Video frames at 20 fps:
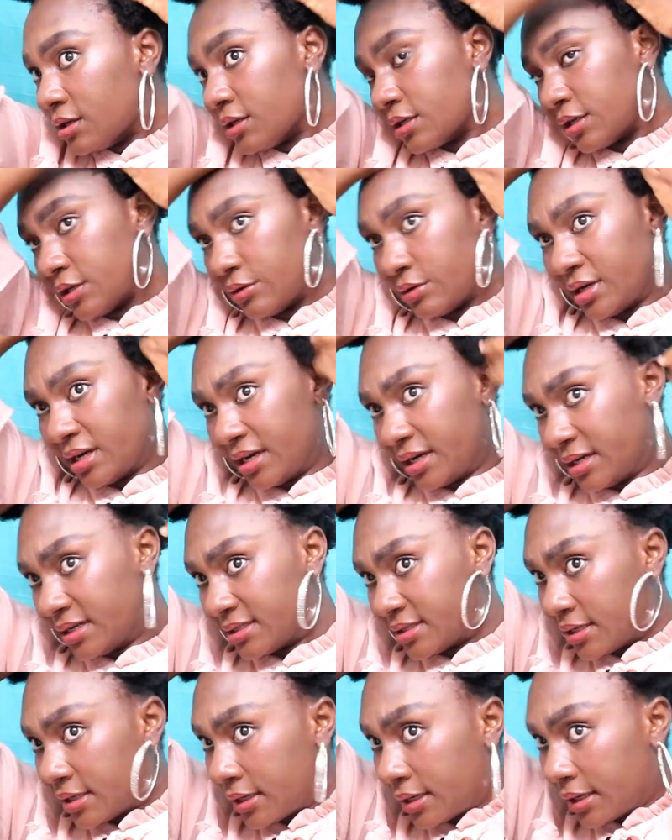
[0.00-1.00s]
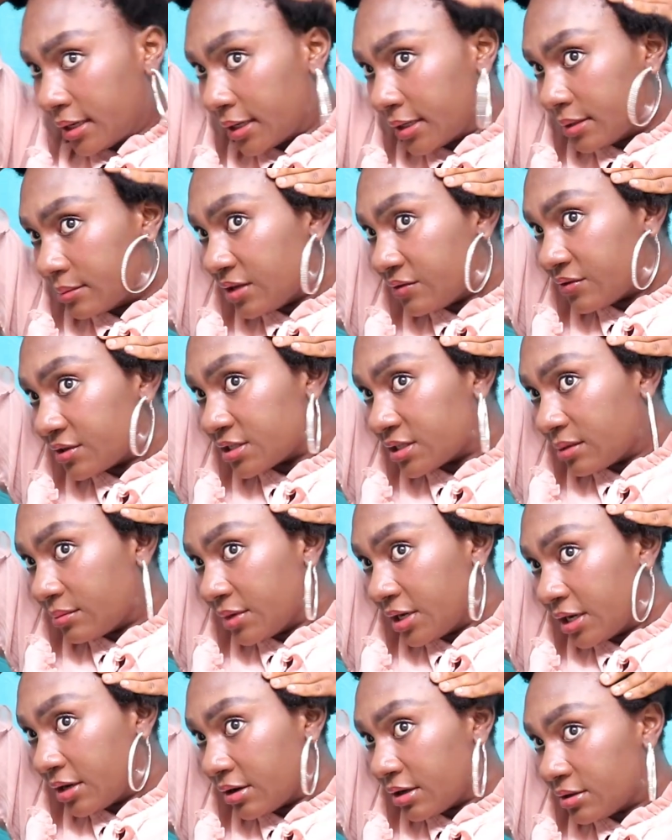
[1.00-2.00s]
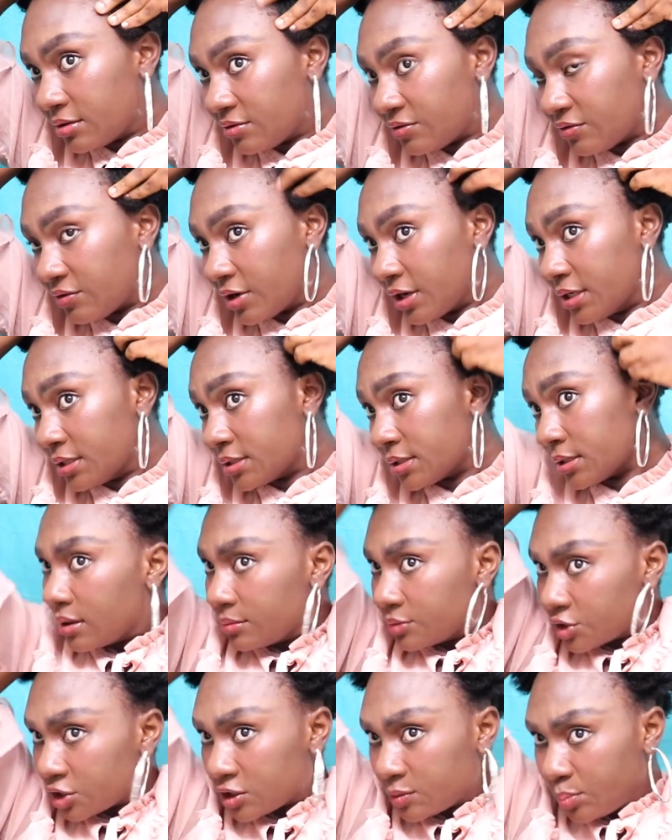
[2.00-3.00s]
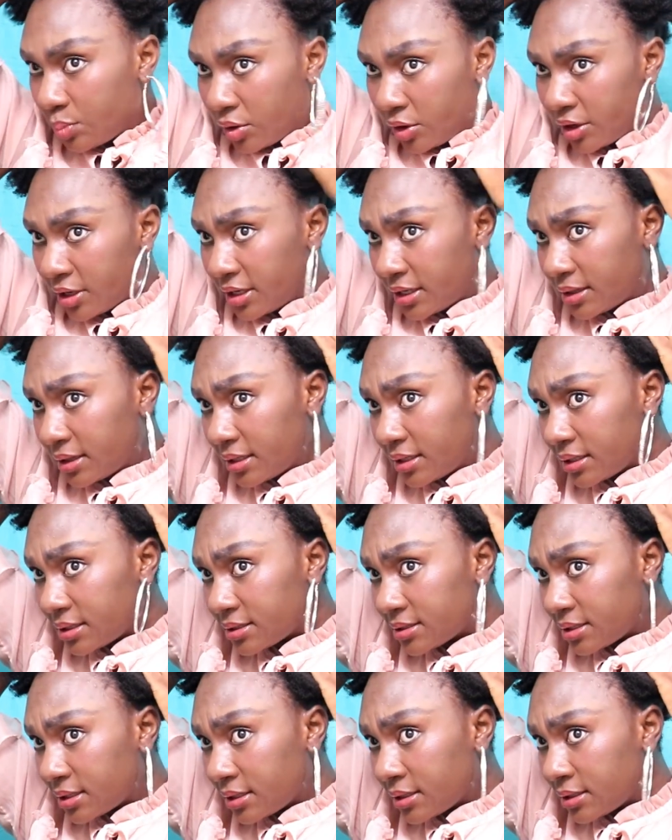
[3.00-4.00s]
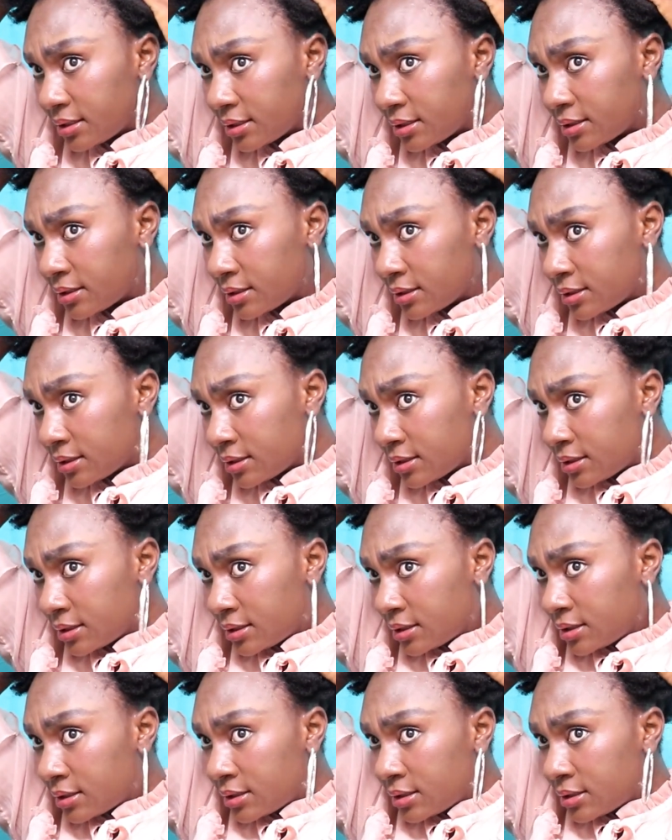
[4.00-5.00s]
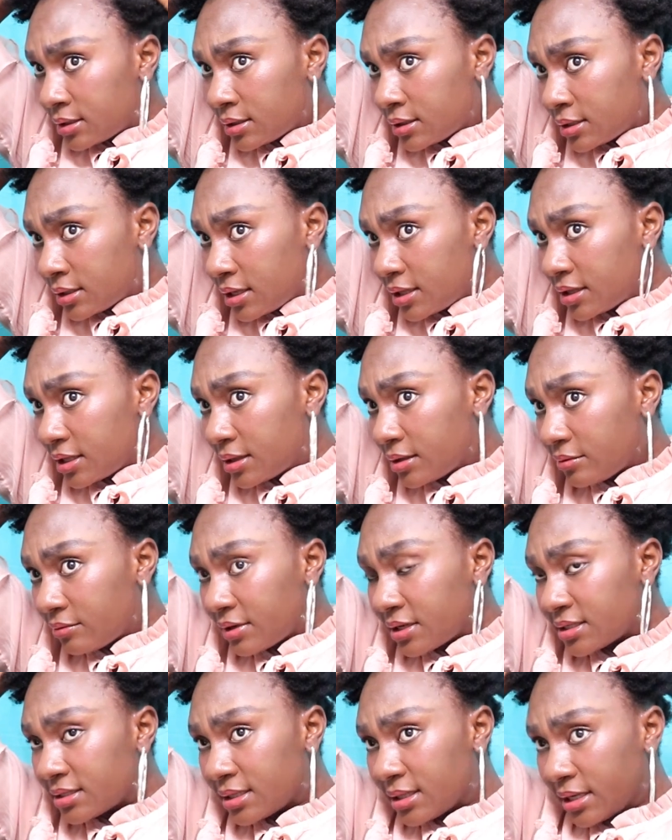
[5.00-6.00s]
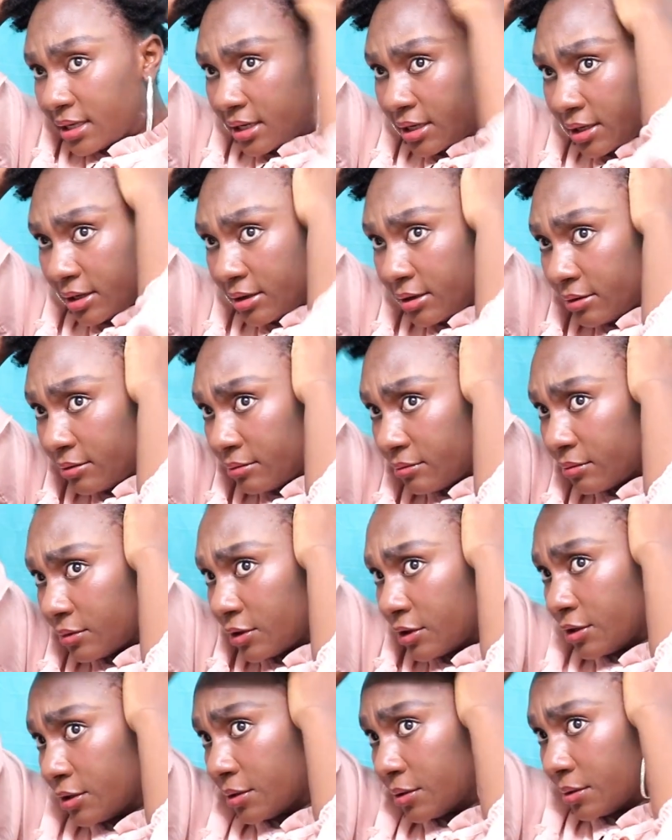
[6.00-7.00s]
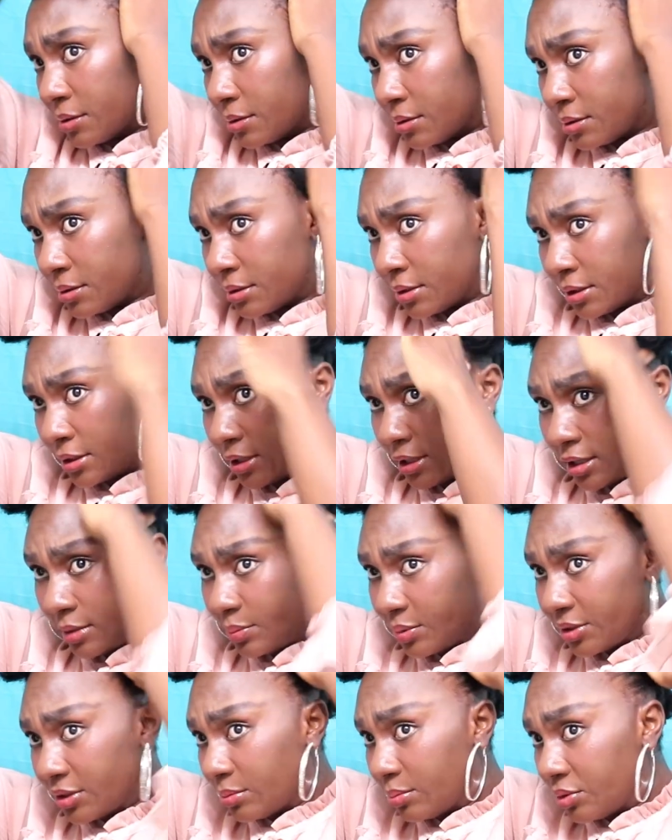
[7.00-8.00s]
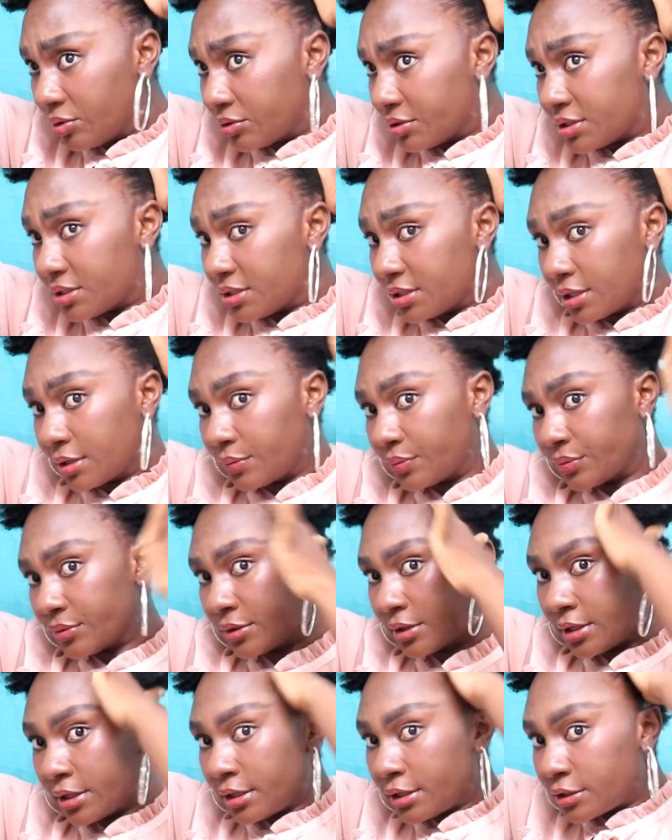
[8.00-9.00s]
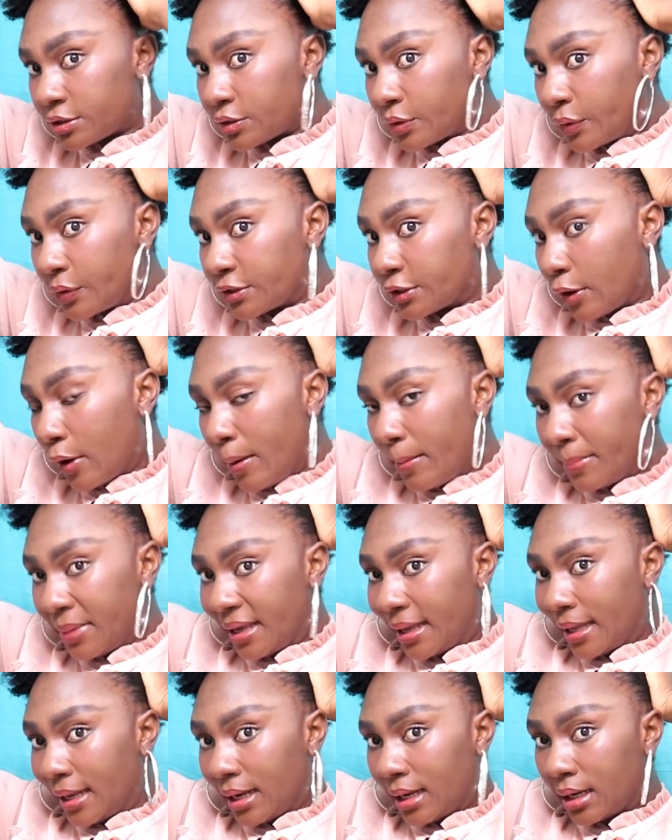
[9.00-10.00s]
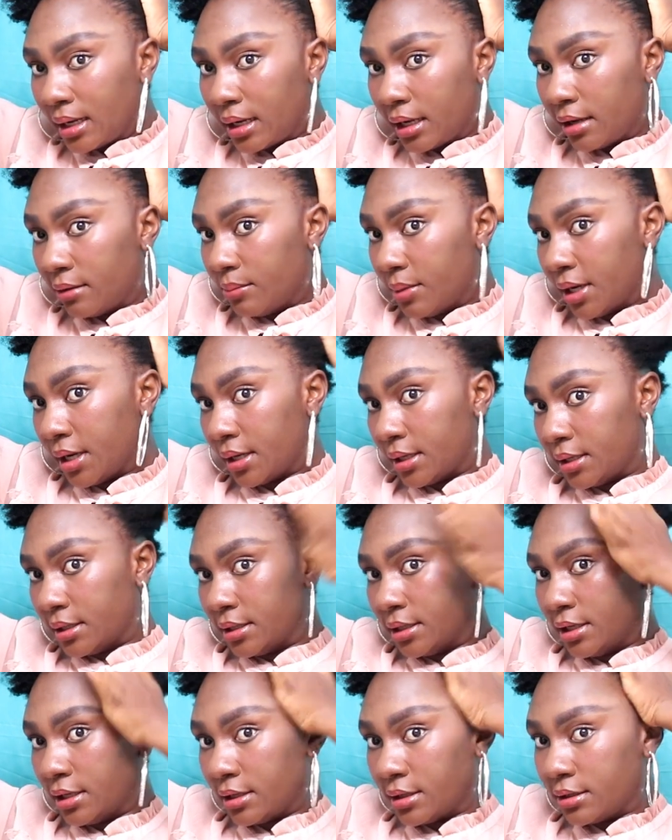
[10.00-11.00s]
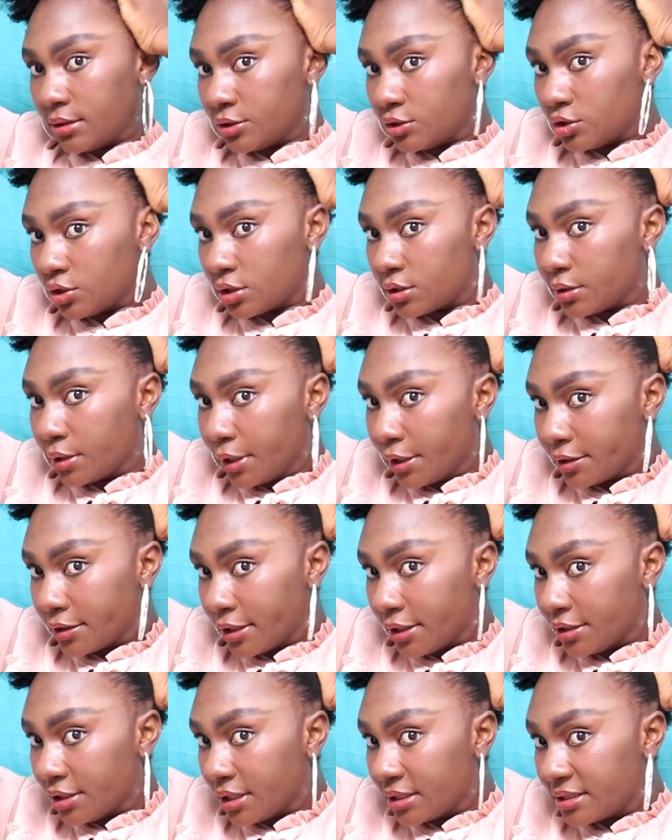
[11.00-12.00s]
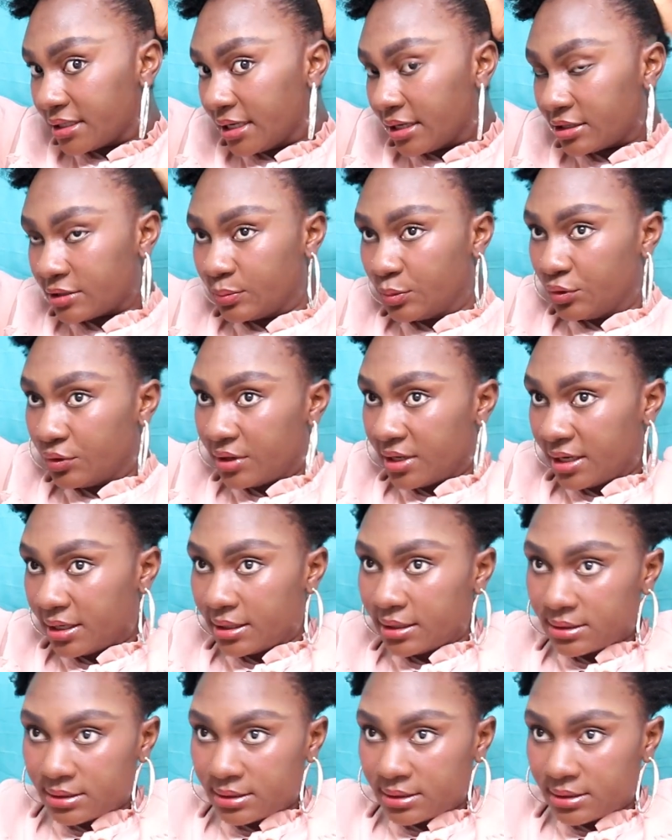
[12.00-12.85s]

look, you guys, I am leaving some hair in the front. So I'm just parting this, and then the rest of the hair will go up in the ponytail. So it's gonna be laid back, honey, just like that. Y'all see how smooth that